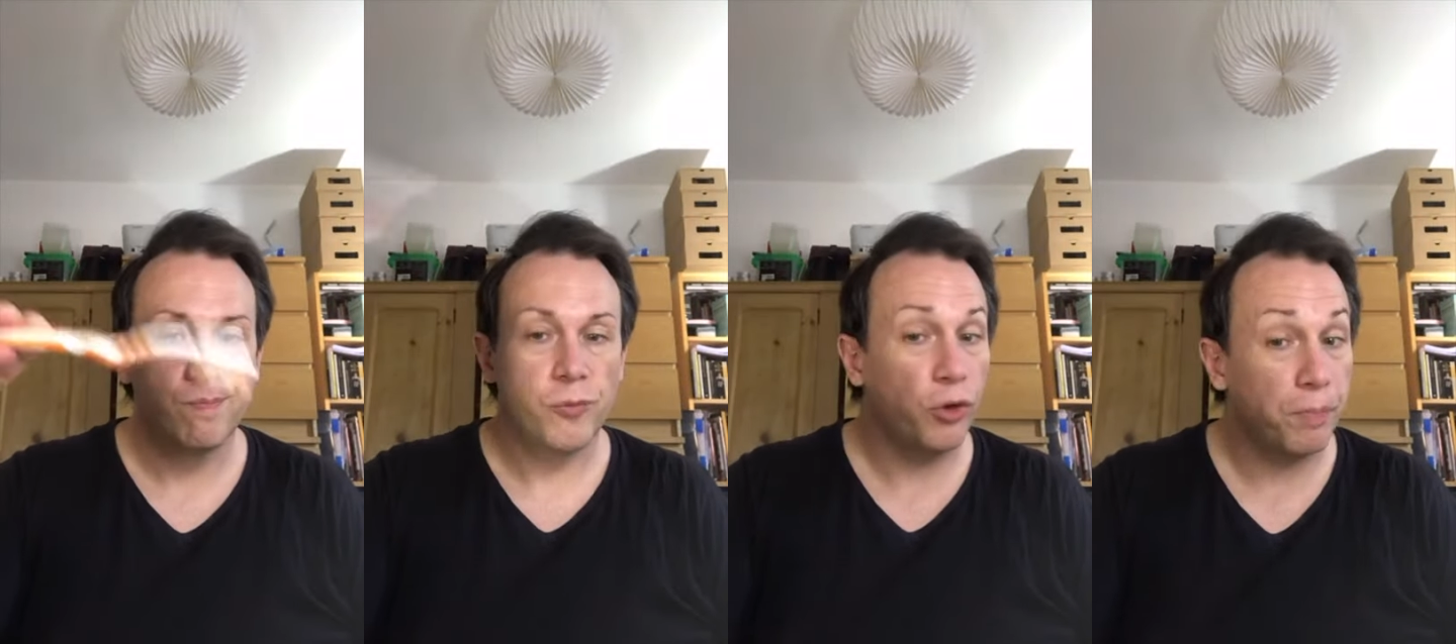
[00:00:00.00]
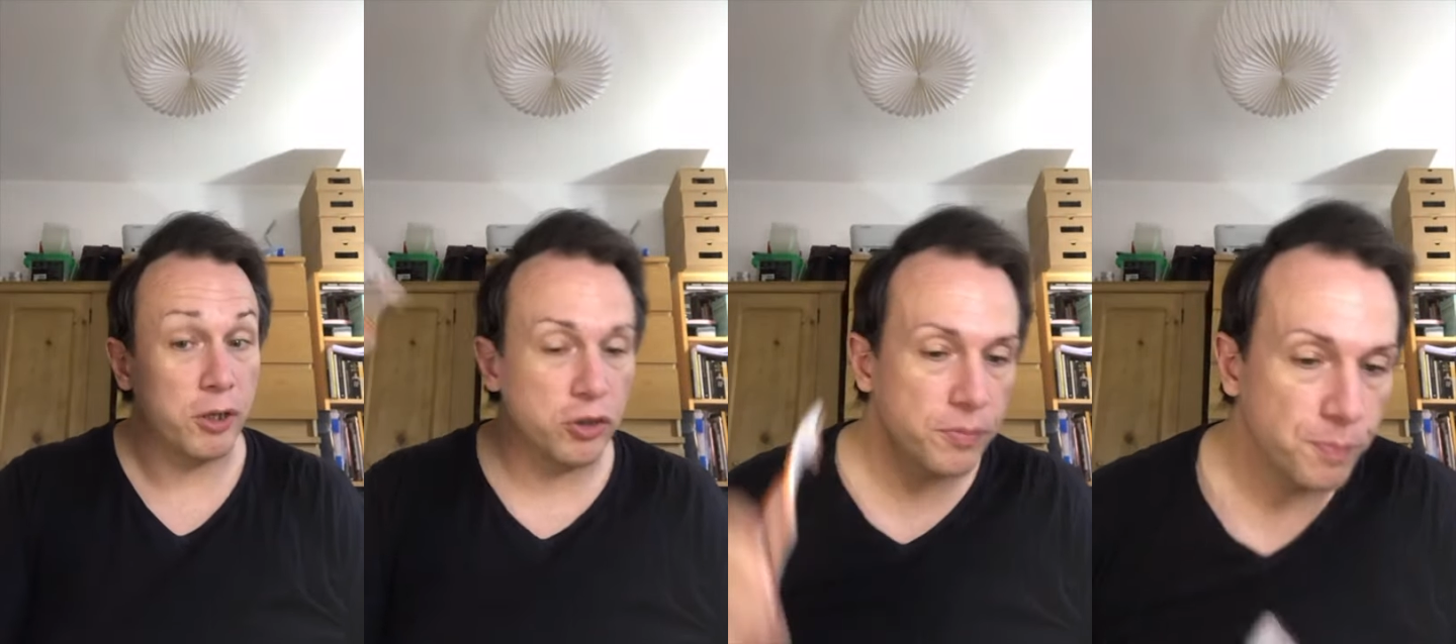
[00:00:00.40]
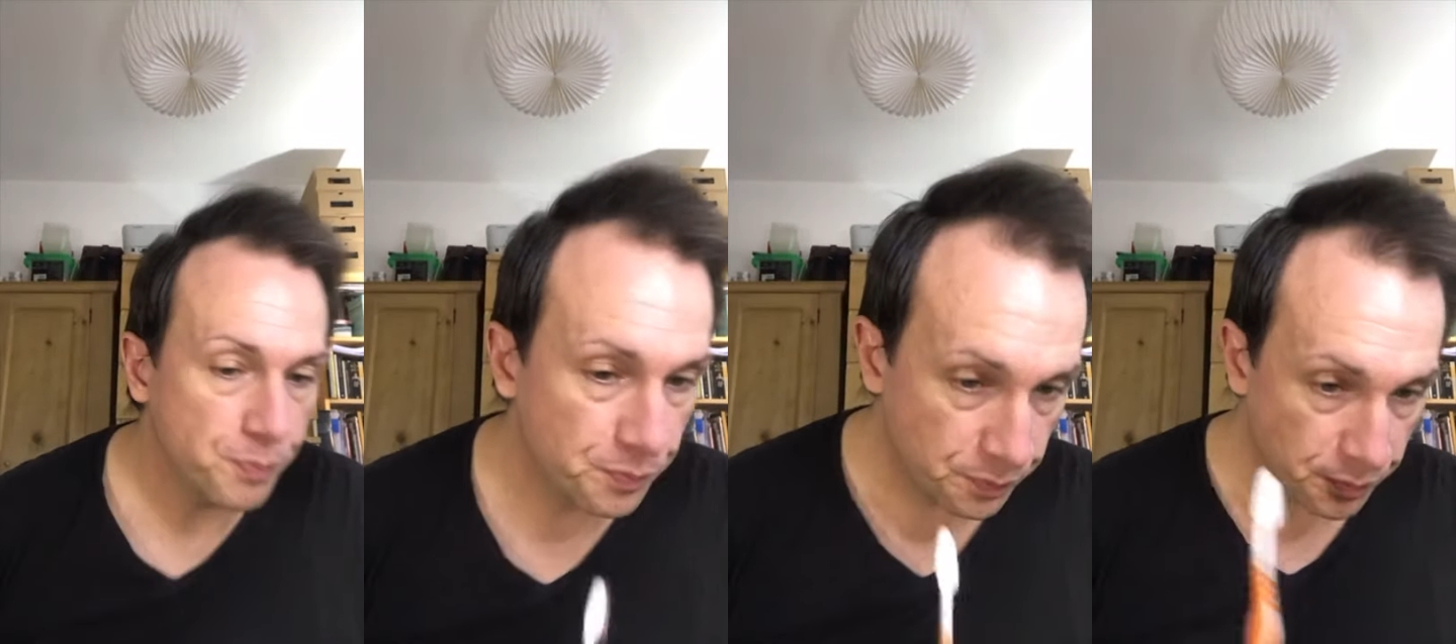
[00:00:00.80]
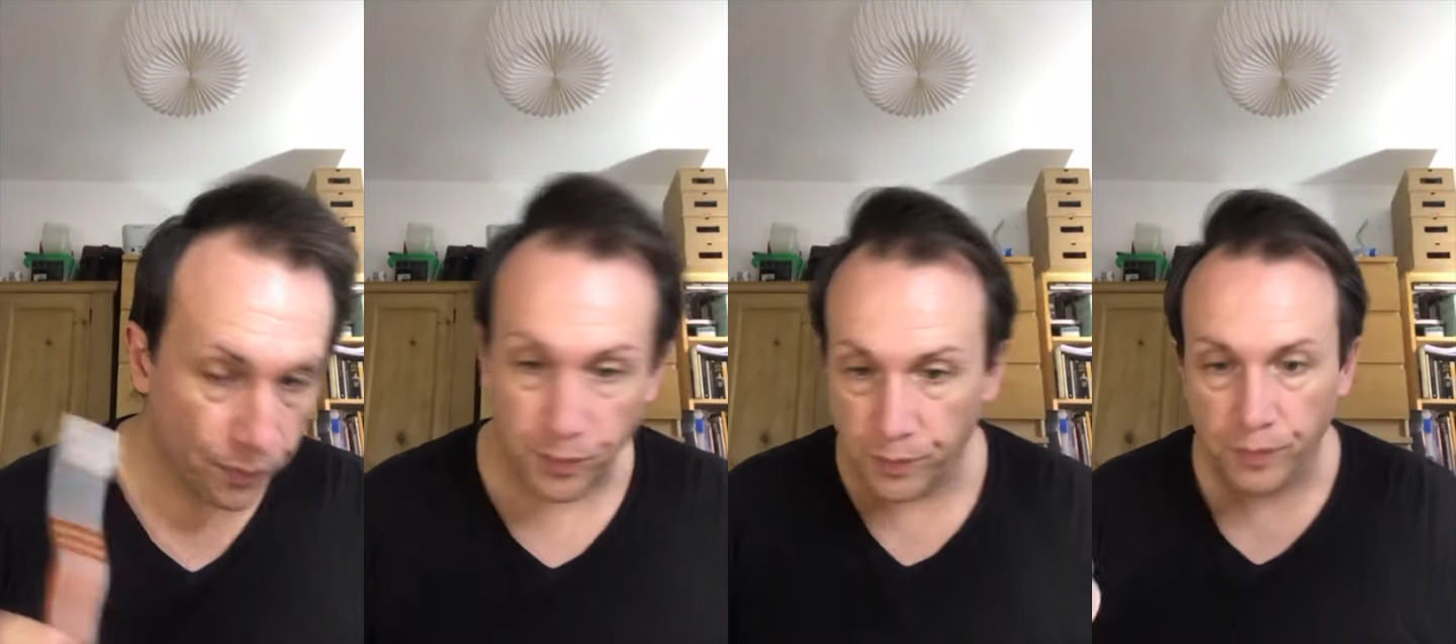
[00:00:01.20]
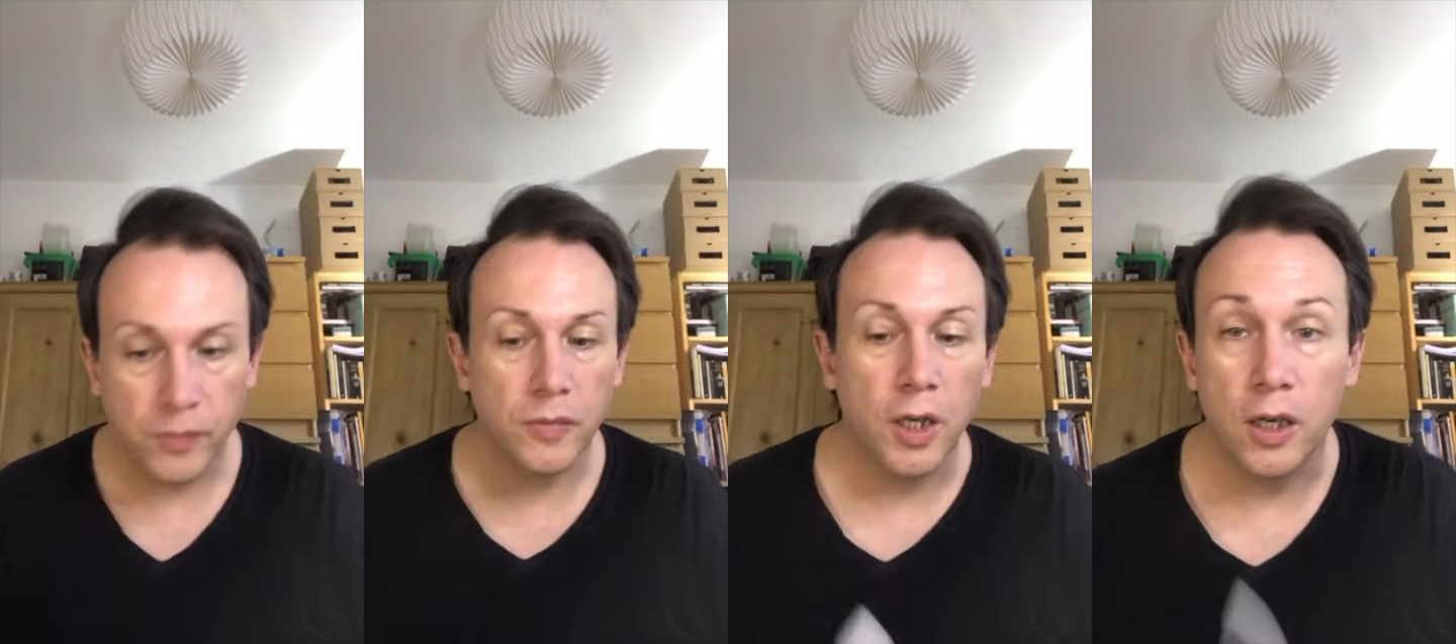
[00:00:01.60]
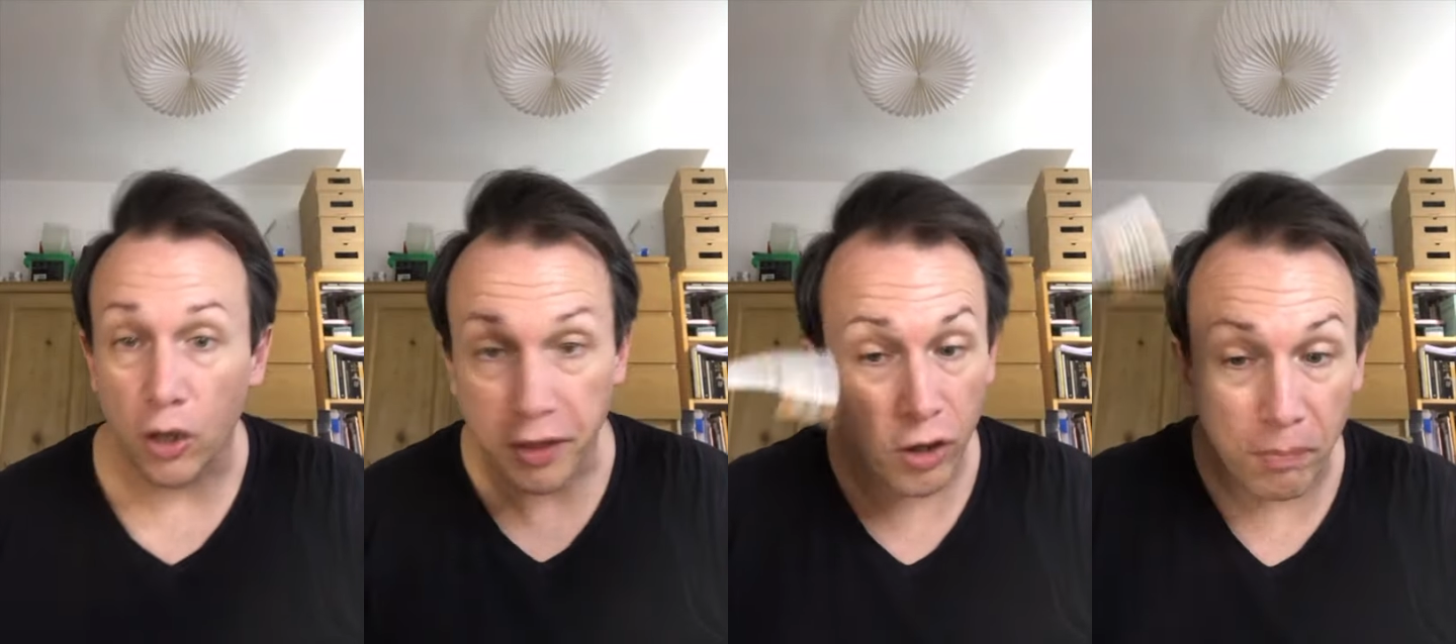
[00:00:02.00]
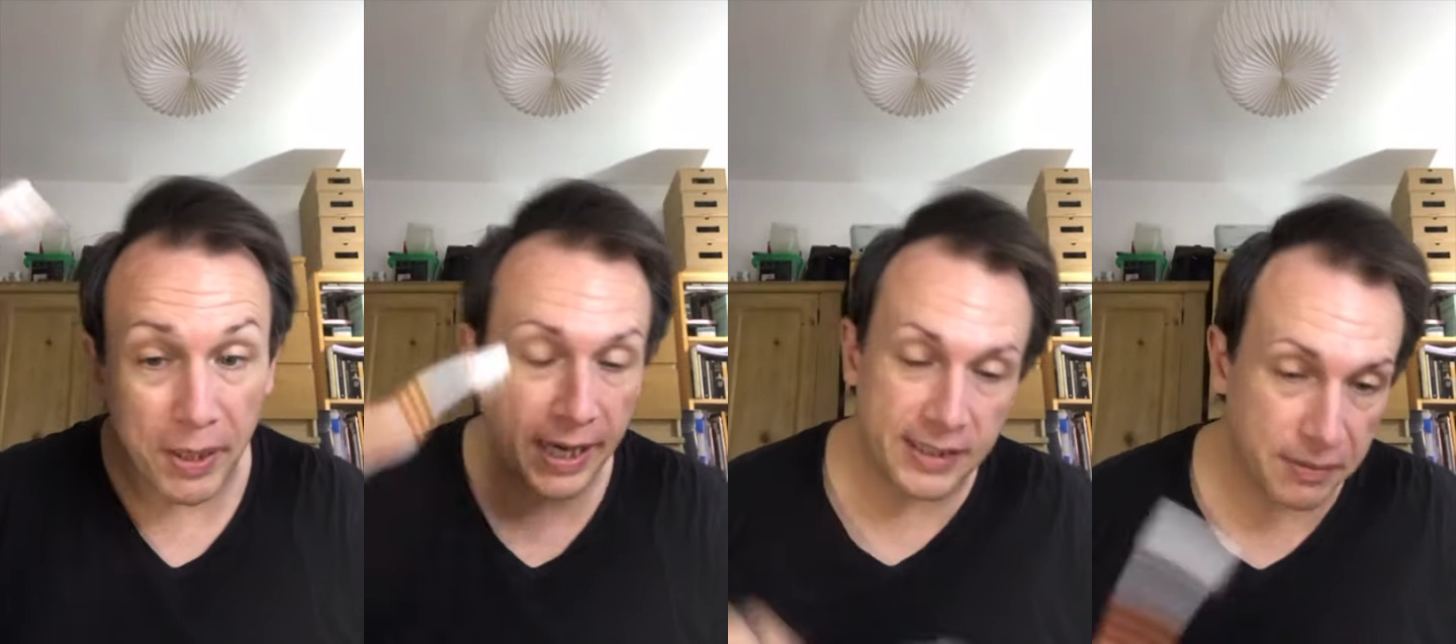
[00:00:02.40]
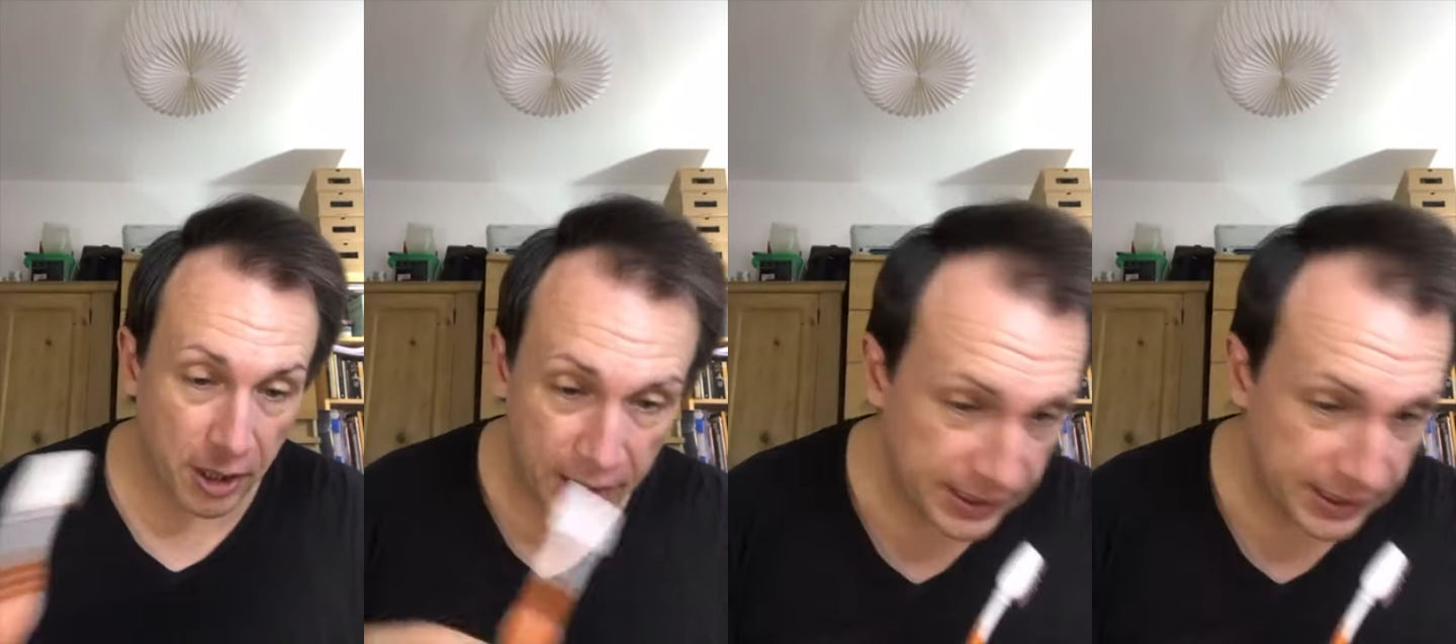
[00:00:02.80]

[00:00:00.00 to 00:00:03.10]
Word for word: Toothbrush. Nothing complicated about